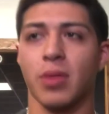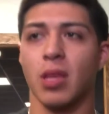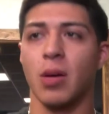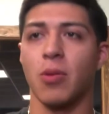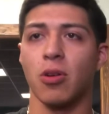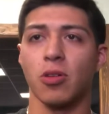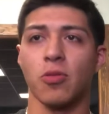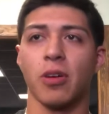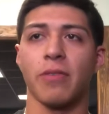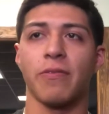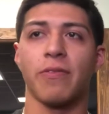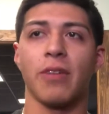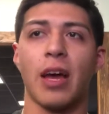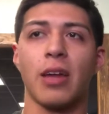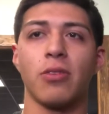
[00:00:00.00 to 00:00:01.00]
I'm always wearing
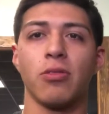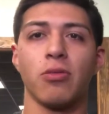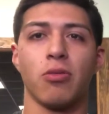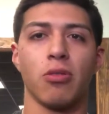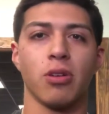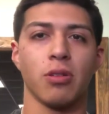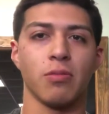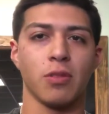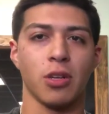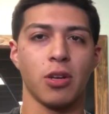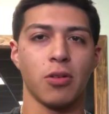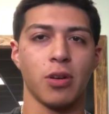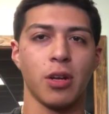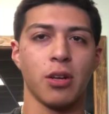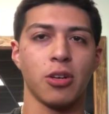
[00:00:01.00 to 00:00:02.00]
flannel or you
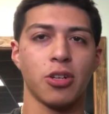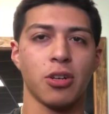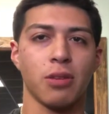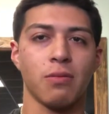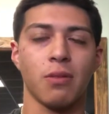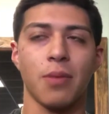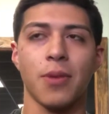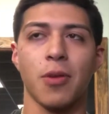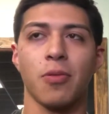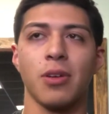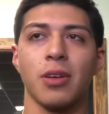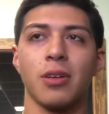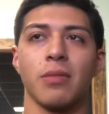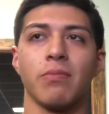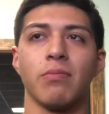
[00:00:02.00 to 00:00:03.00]
know an undershirt. I'm not
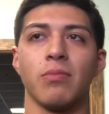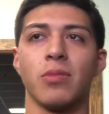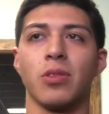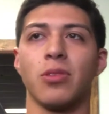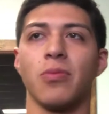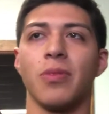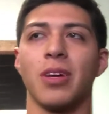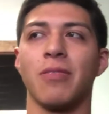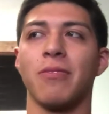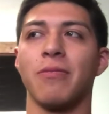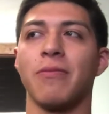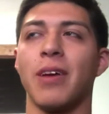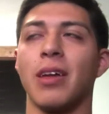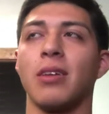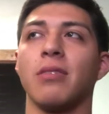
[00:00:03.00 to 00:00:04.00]
really a, too big of a
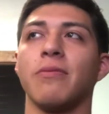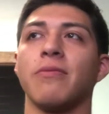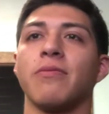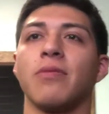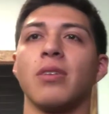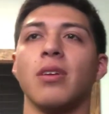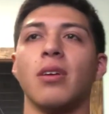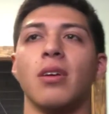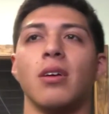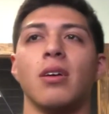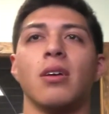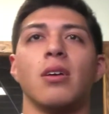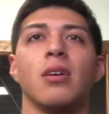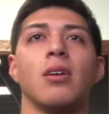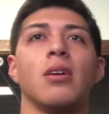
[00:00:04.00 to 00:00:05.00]
fan of
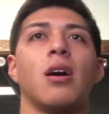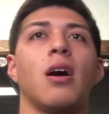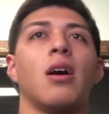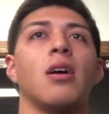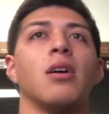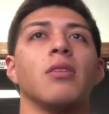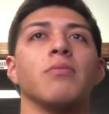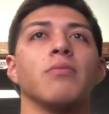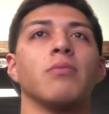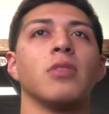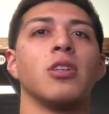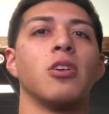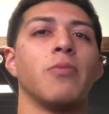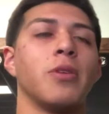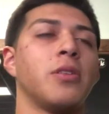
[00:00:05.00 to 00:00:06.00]
uh,
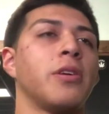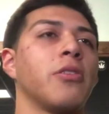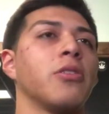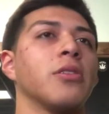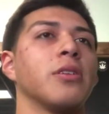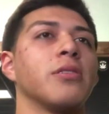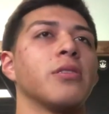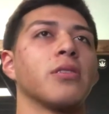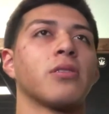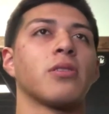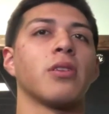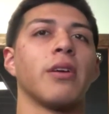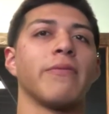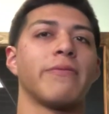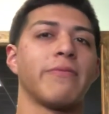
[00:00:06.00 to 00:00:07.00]
you know materialistic
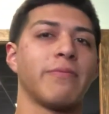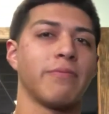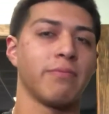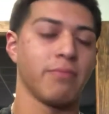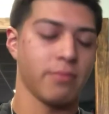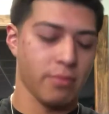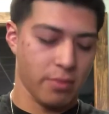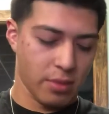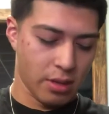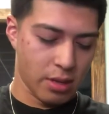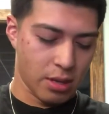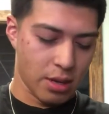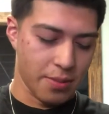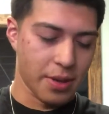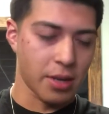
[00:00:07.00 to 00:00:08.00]
stuff.
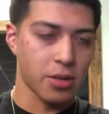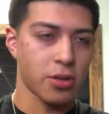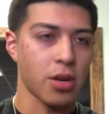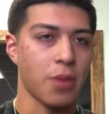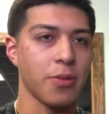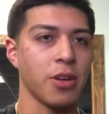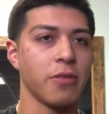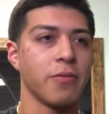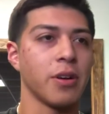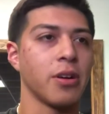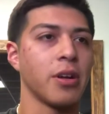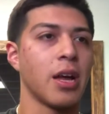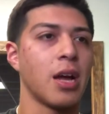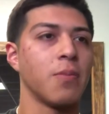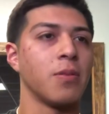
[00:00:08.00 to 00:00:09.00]
I mean, it's Tommy.
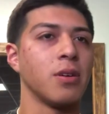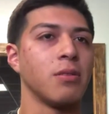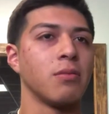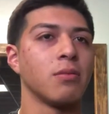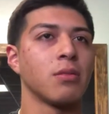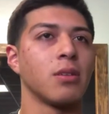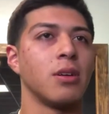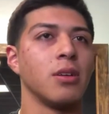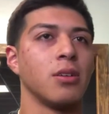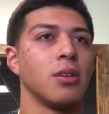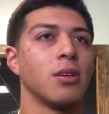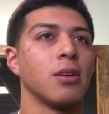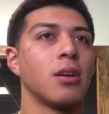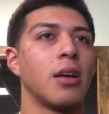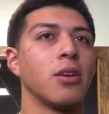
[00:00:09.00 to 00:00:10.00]
Hilfiger, yeah, figure But it,
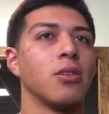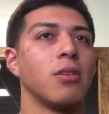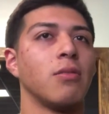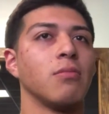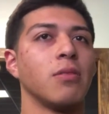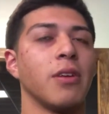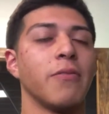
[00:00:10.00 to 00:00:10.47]
I don't know.